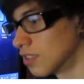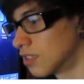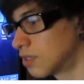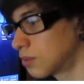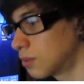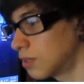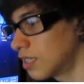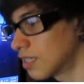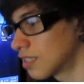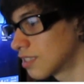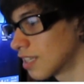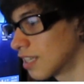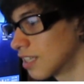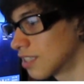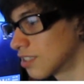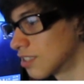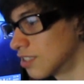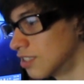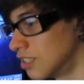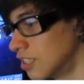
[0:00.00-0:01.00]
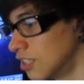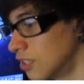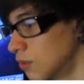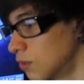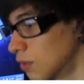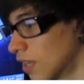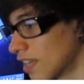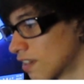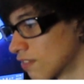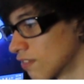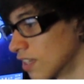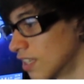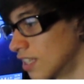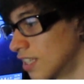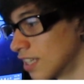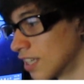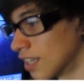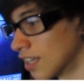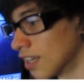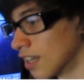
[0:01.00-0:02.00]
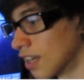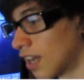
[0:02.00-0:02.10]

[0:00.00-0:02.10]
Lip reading: Julia says, do you like reading?